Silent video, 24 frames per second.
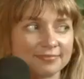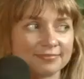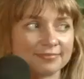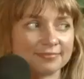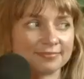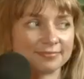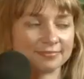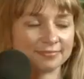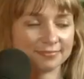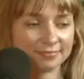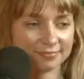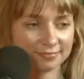
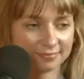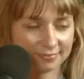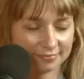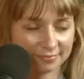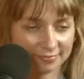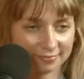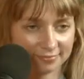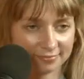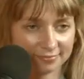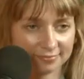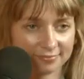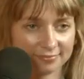
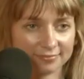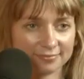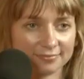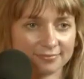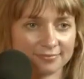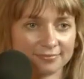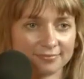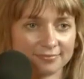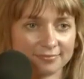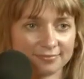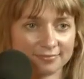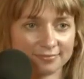
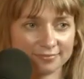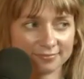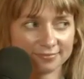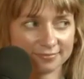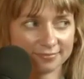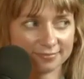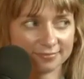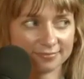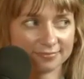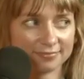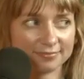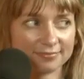
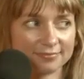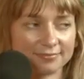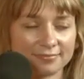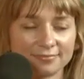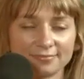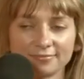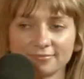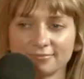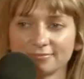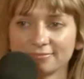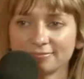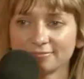
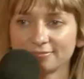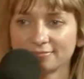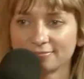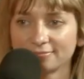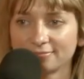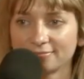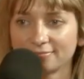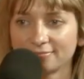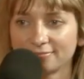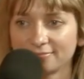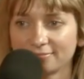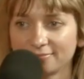
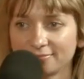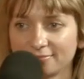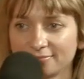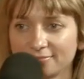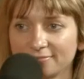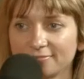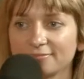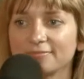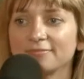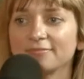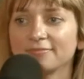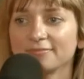
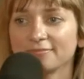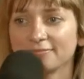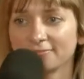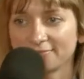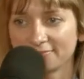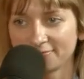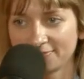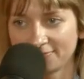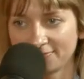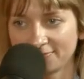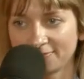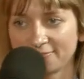
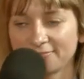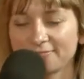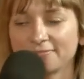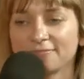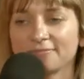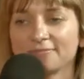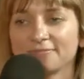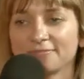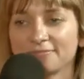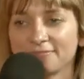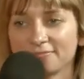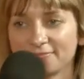
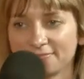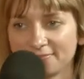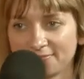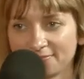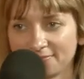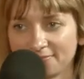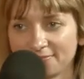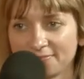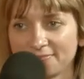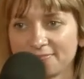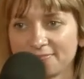This person isn't speaking.